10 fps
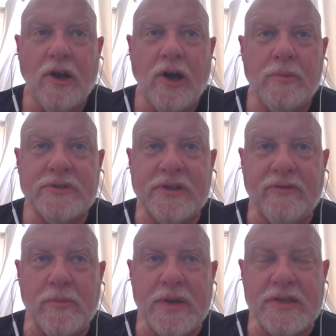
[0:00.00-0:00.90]
almost
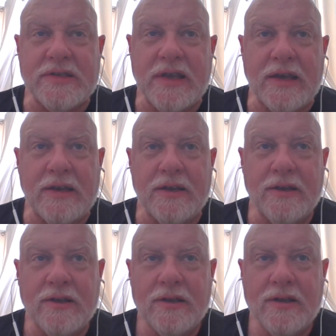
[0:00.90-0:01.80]
everybody said
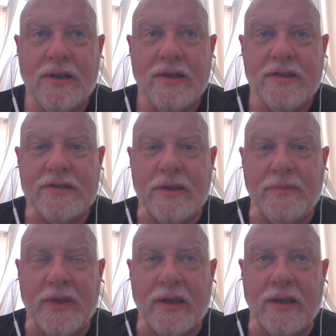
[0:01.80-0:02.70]
the same
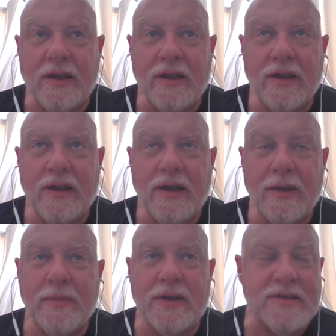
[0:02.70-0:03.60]
thing
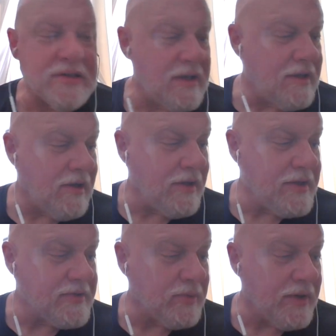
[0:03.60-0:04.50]
I'm going to say on
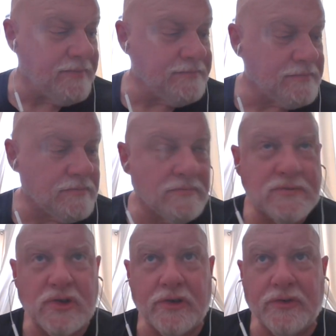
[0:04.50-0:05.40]
this one.
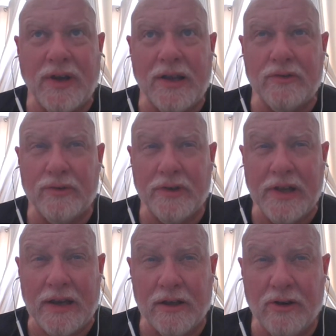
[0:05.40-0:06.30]
So I'll try and drill
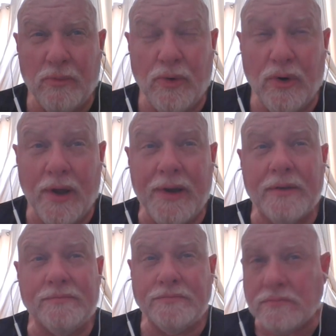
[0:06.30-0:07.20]
down a little more on it.
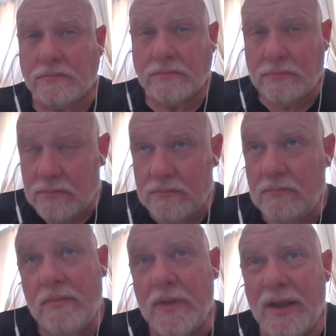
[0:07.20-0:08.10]

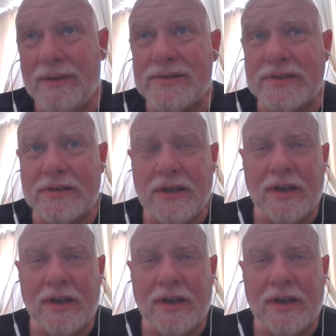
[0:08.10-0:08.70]
I was